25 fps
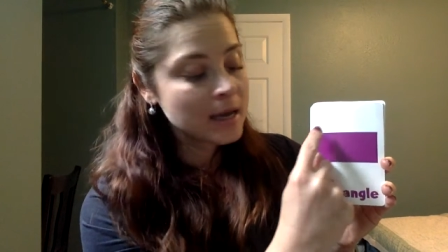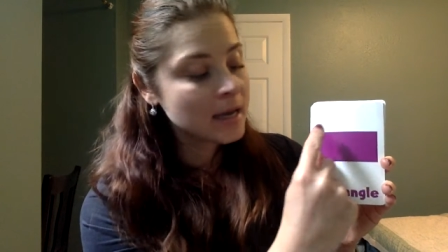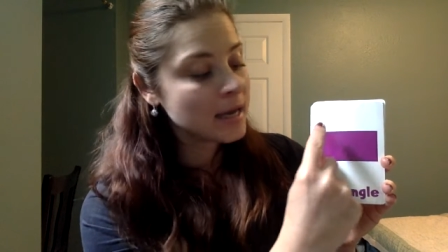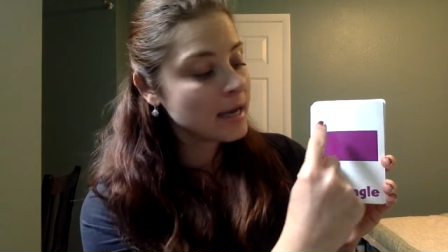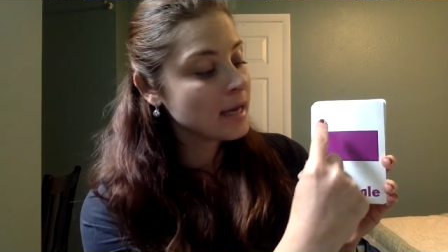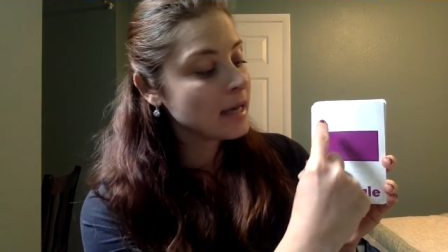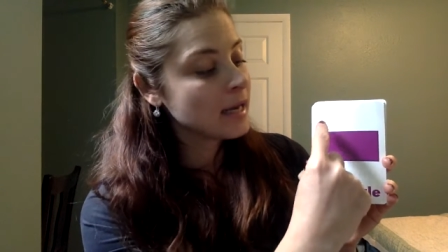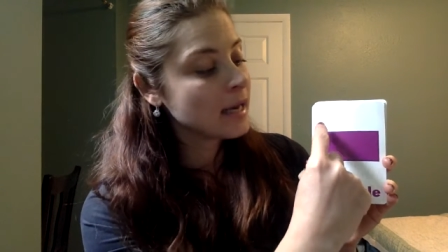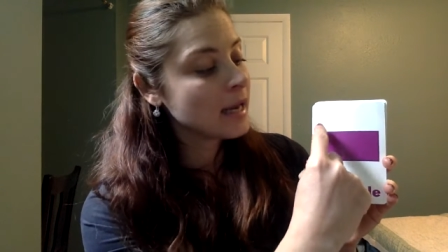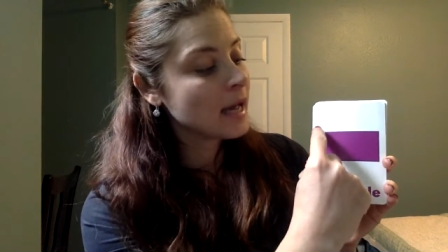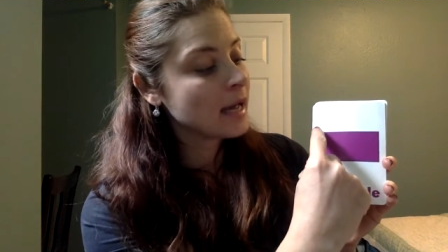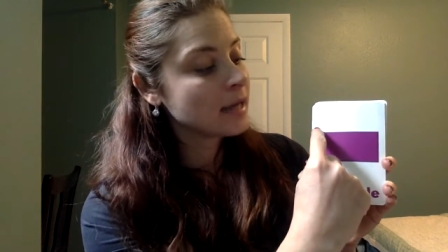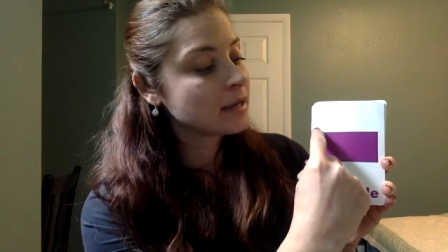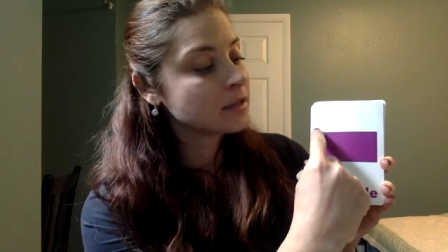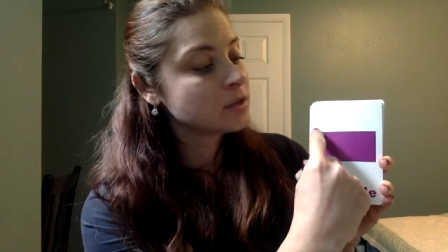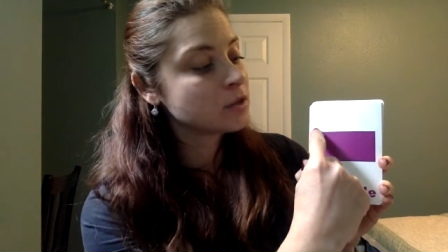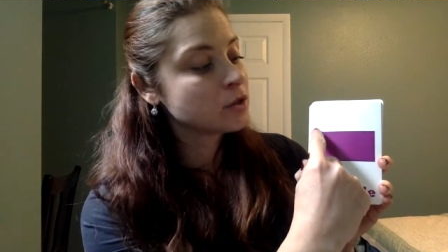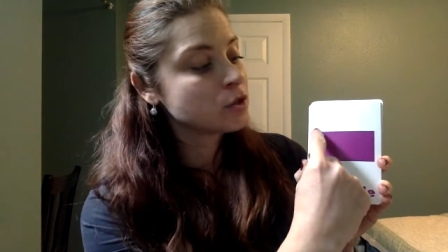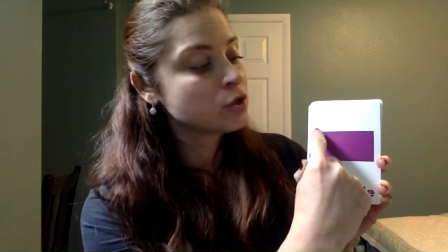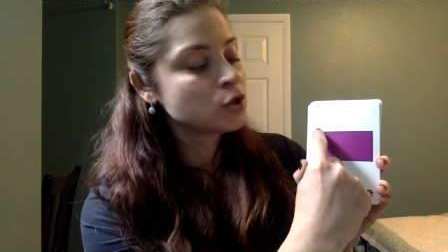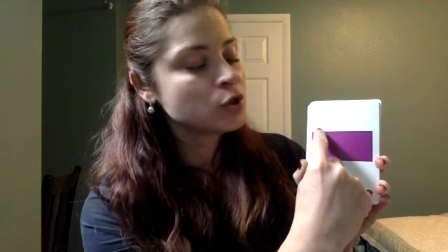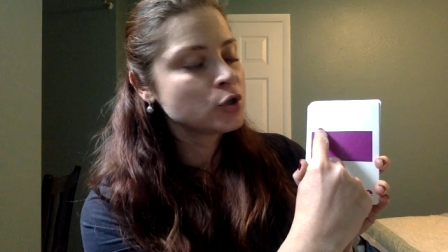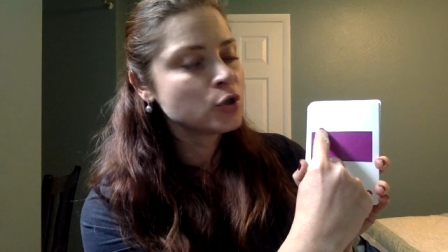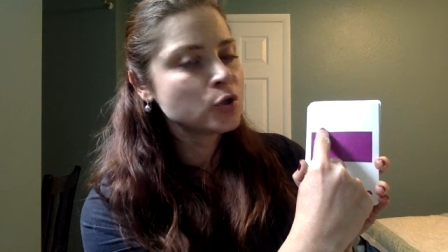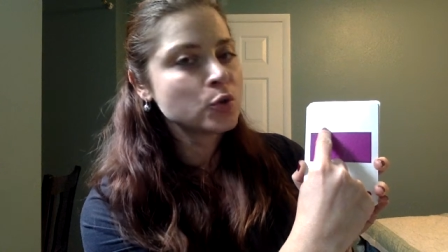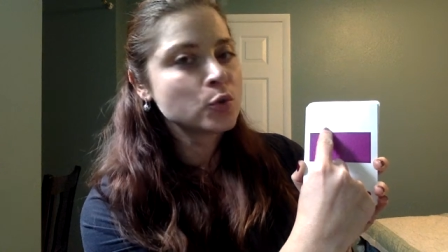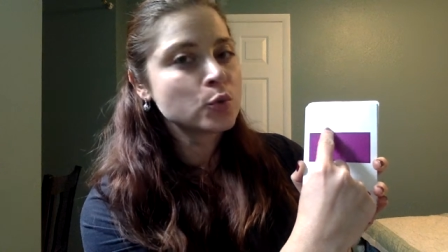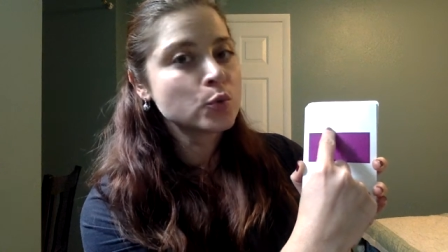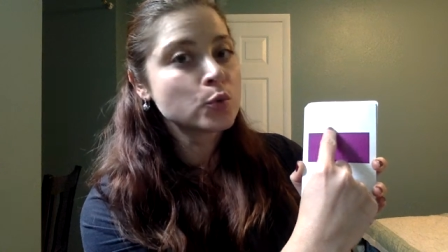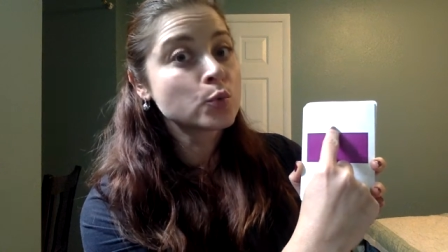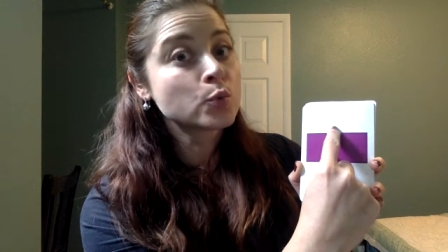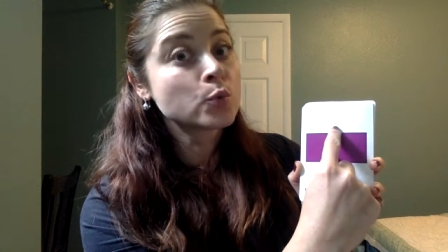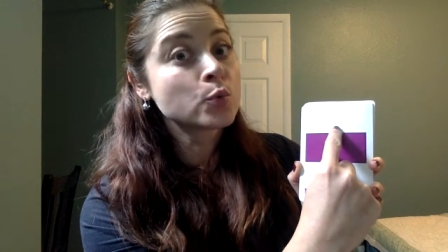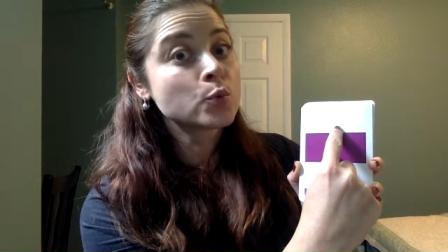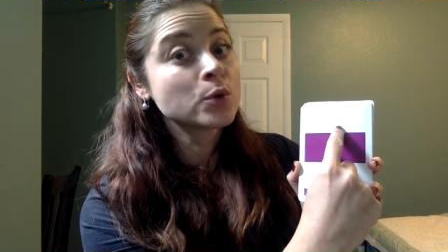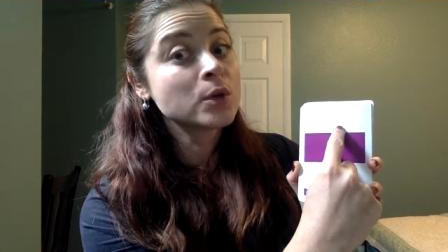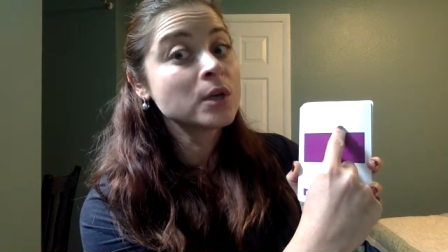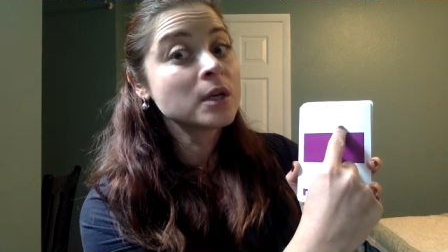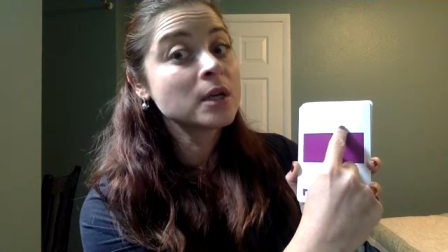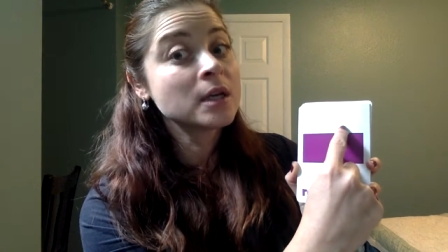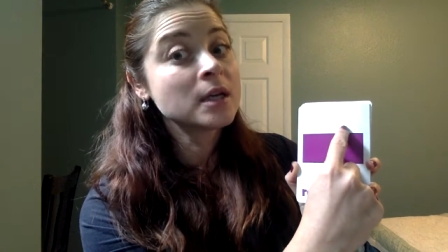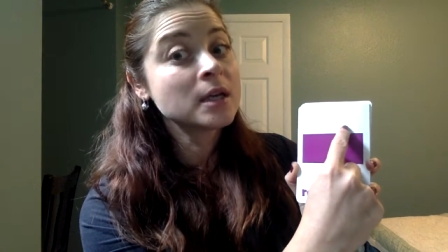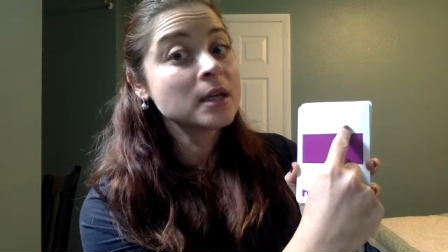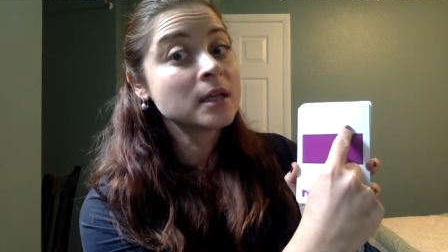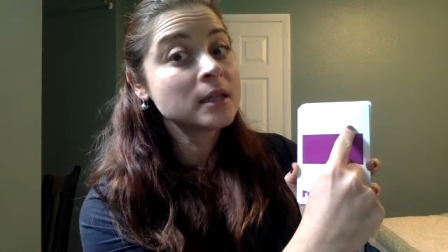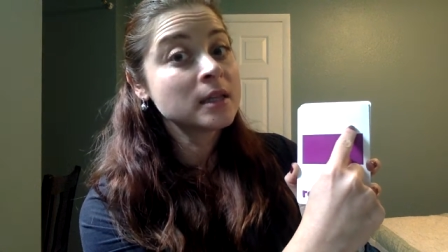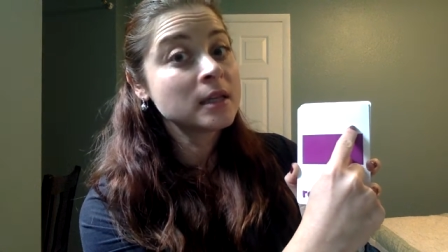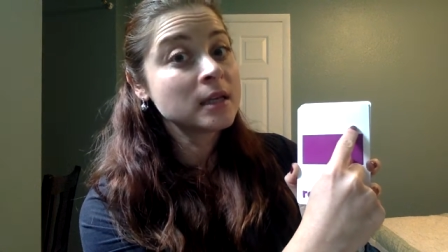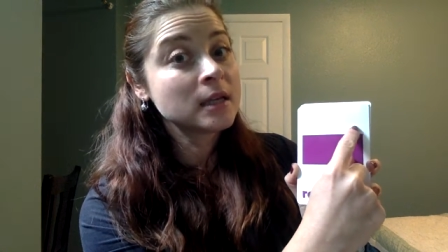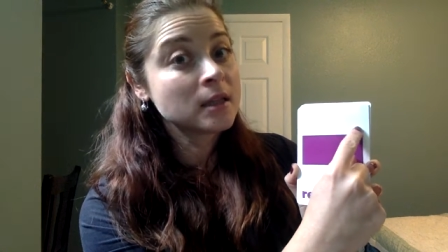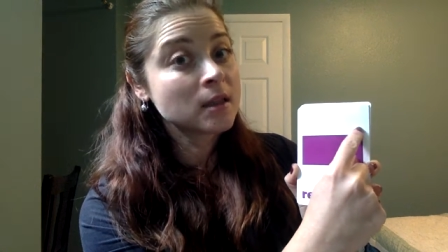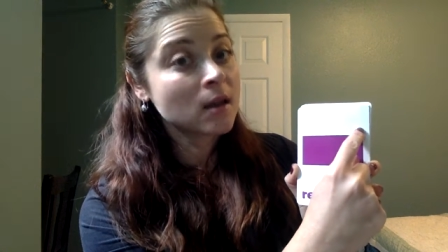It has 2 really